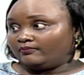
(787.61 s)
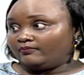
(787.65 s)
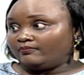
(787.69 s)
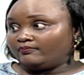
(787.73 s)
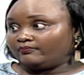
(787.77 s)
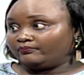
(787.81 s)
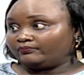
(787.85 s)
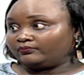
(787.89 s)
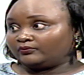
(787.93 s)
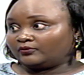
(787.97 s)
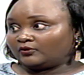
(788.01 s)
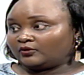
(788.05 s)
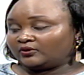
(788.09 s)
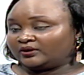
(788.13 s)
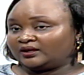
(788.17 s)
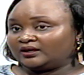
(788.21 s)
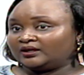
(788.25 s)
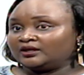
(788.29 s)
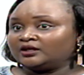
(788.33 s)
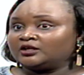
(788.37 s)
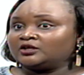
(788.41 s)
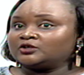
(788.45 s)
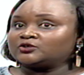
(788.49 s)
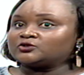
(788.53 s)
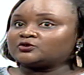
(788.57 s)
Mm-hmm.
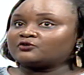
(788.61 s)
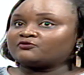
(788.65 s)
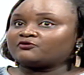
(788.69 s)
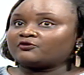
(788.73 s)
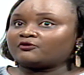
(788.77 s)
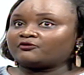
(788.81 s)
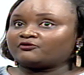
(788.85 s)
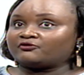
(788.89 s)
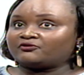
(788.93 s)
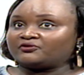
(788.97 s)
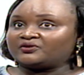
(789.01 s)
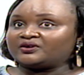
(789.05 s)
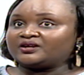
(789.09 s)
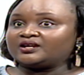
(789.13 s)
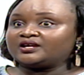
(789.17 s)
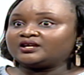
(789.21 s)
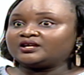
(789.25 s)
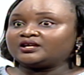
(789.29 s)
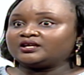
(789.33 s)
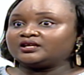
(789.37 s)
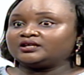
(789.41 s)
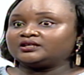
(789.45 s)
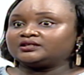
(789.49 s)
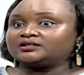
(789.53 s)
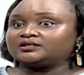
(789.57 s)
Okay, so for
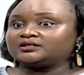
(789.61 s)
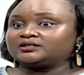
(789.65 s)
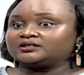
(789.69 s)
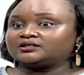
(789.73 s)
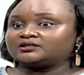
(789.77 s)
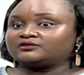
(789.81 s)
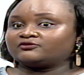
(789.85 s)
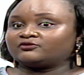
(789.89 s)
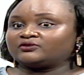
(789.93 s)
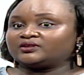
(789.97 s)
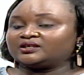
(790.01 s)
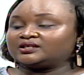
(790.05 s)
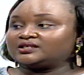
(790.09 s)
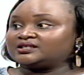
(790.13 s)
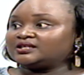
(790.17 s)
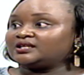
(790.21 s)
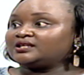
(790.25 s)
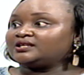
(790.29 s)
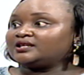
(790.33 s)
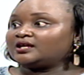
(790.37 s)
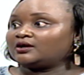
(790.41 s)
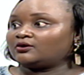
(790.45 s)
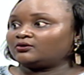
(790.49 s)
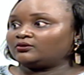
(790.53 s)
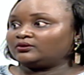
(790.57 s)
free it is for the
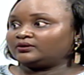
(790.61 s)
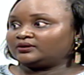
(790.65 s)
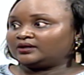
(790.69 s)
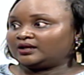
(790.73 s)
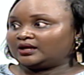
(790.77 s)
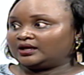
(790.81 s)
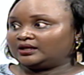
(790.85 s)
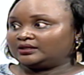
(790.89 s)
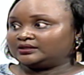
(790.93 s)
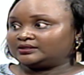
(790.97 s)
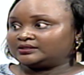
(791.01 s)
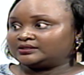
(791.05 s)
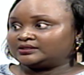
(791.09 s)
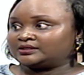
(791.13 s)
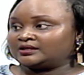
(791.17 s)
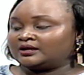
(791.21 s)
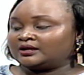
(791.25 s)
ten-year-old girls.